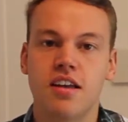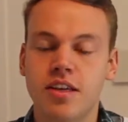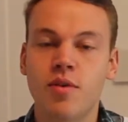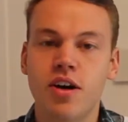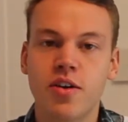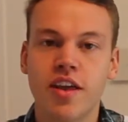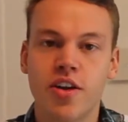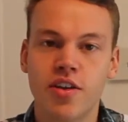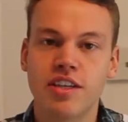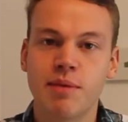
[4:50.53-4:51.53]
They want to know that
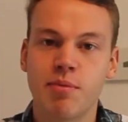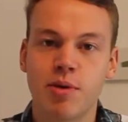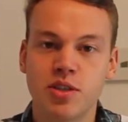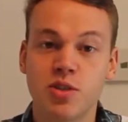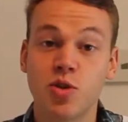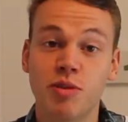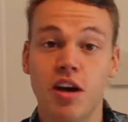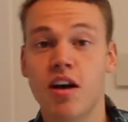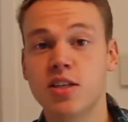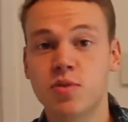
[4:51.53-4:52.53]
you're the type of person who will be
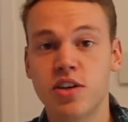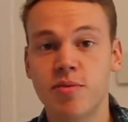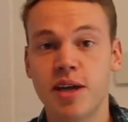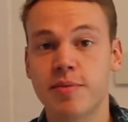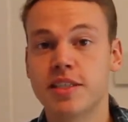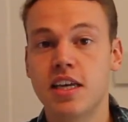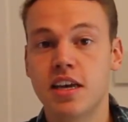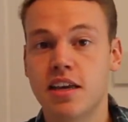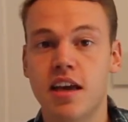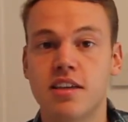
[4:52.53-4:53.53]
honest when you're making a
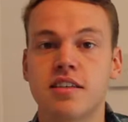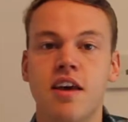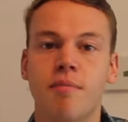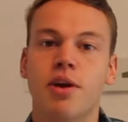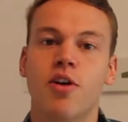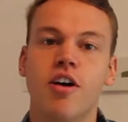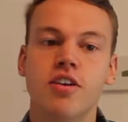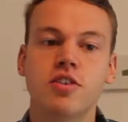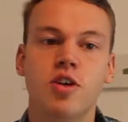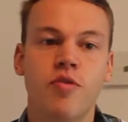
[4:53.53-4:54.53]
mistake, yes, but you're
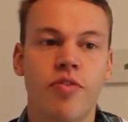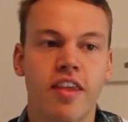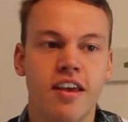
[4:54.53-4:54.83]
also